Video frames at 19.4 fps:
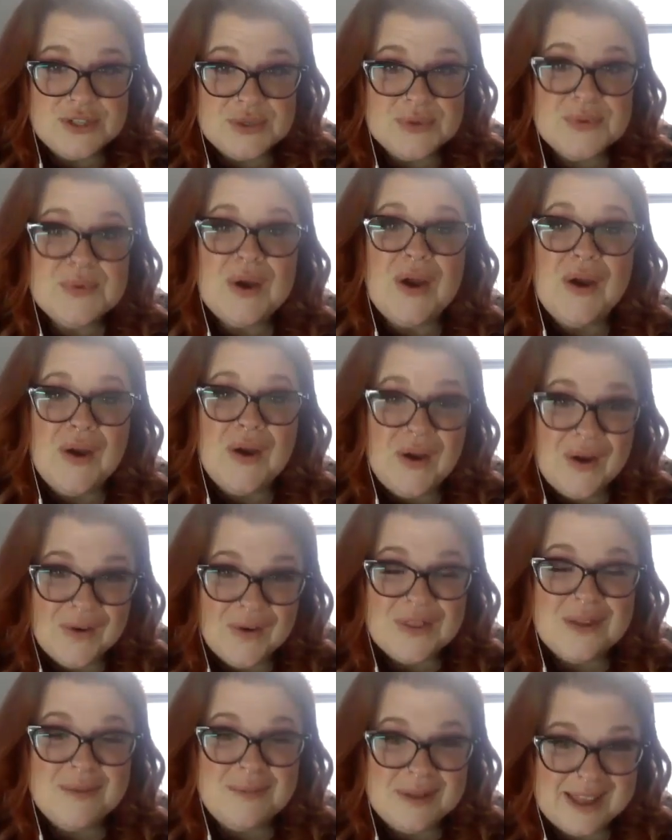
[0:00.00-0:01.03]
to
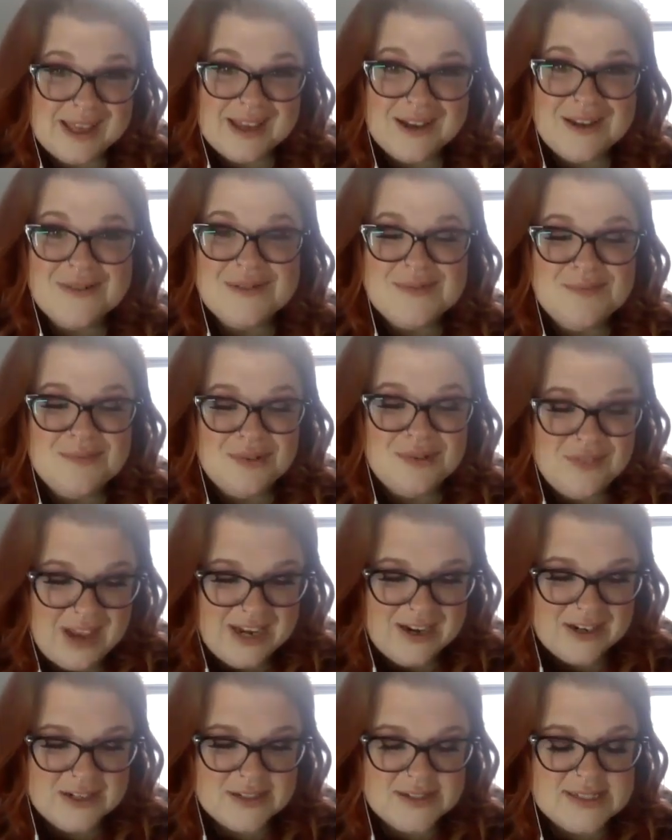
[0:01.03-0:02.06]
are the plan
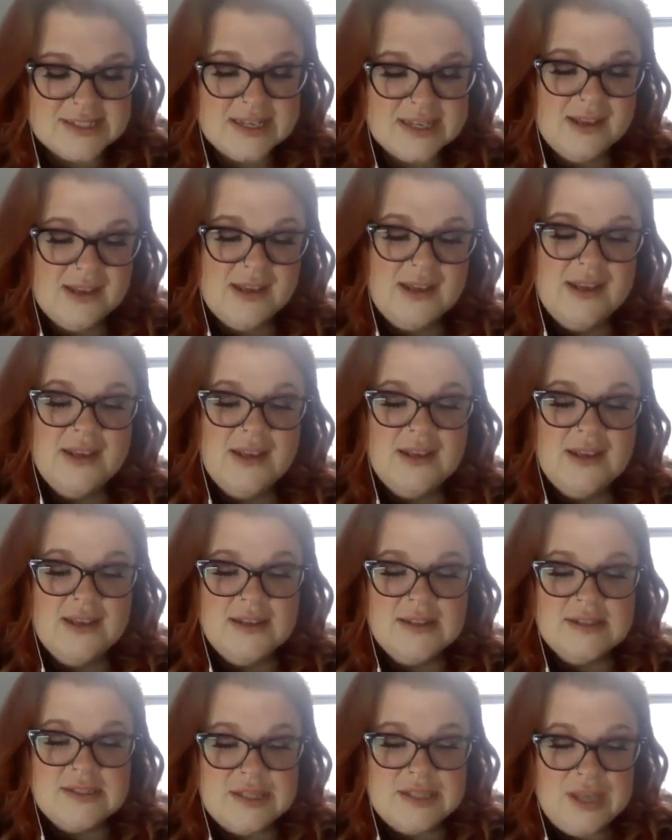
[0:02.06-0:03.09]
providers.
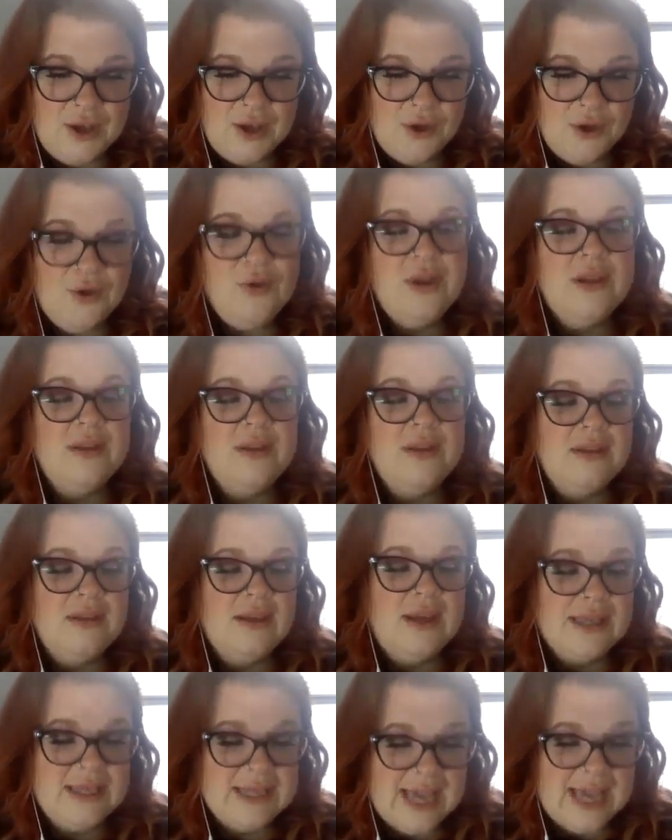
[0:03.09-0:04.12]
So
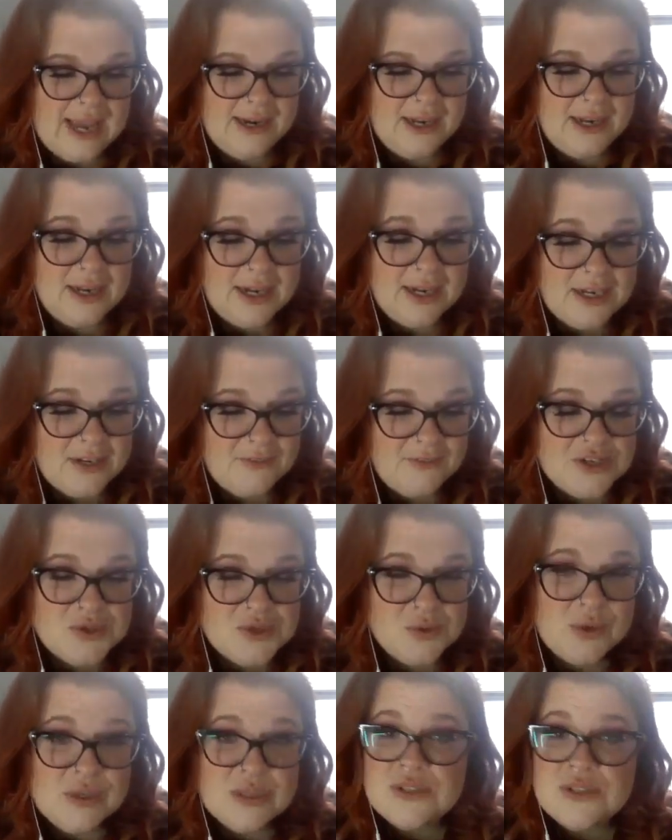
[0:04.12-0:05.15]
again, an
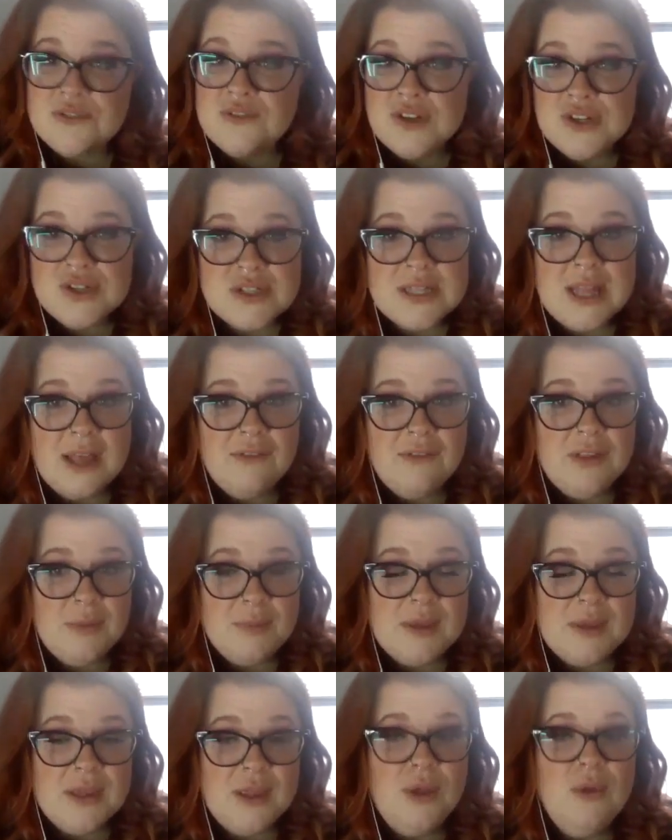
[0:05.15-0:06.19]
individual's first level
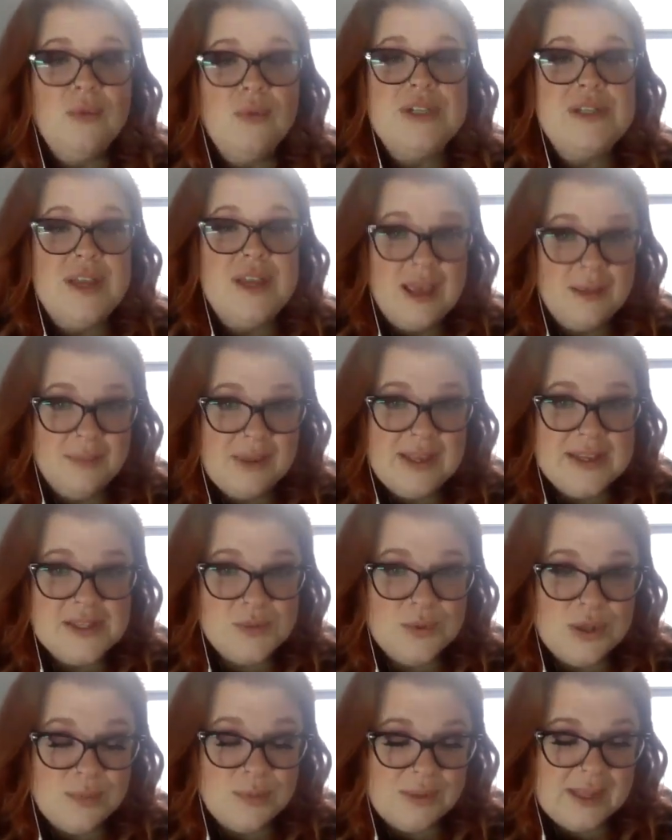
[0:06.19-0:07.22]
appeal would take place
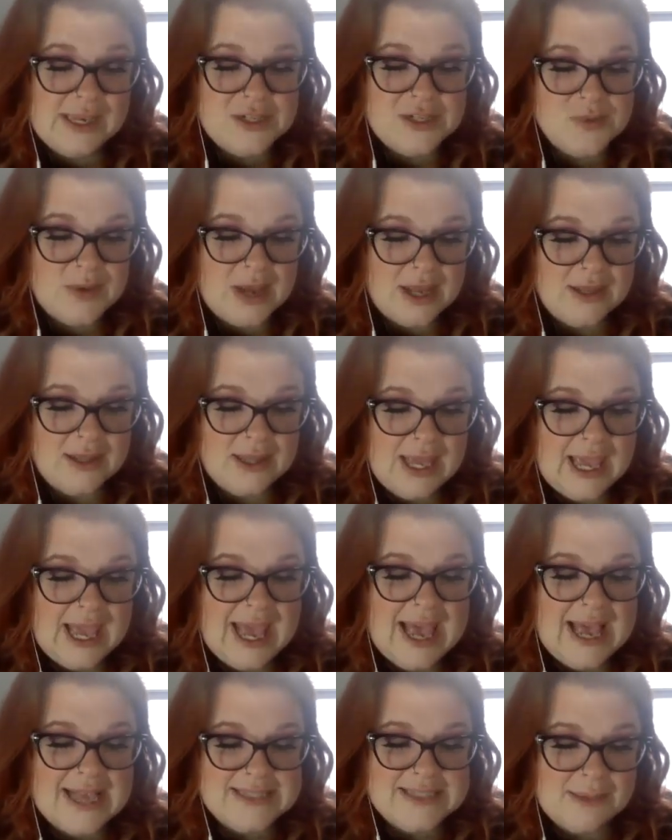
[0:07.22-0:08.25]
with the plan directly
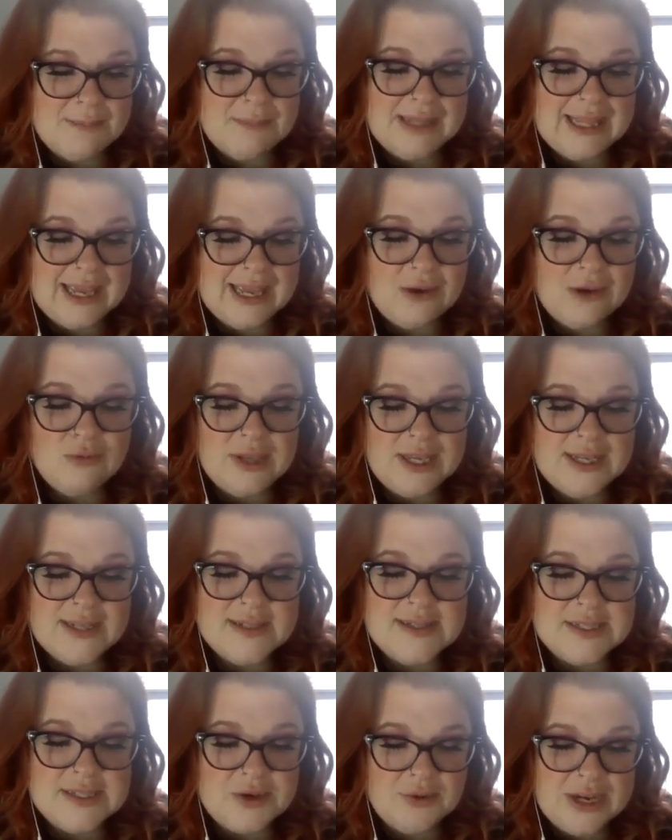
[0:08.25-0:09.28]
as a plan
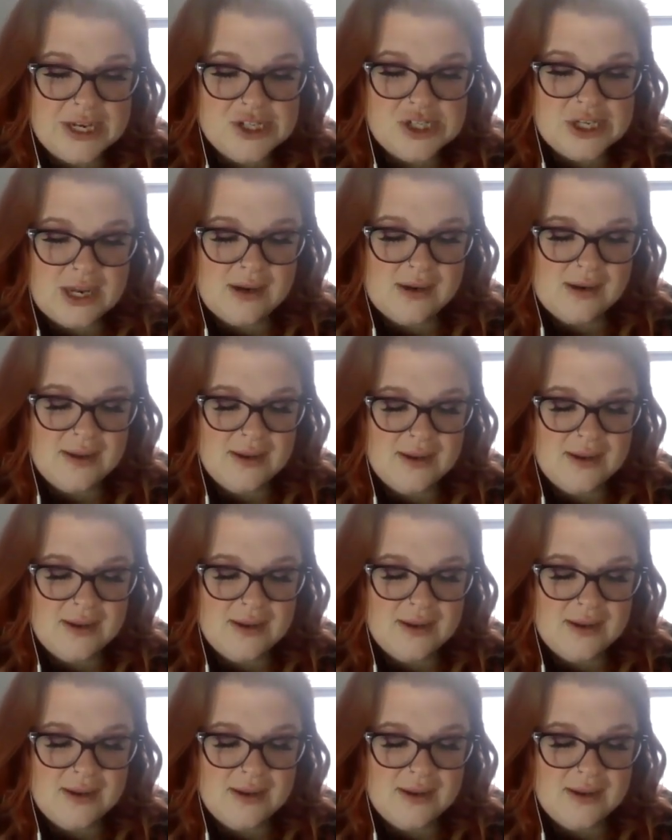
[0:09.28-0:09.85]
reconsideration.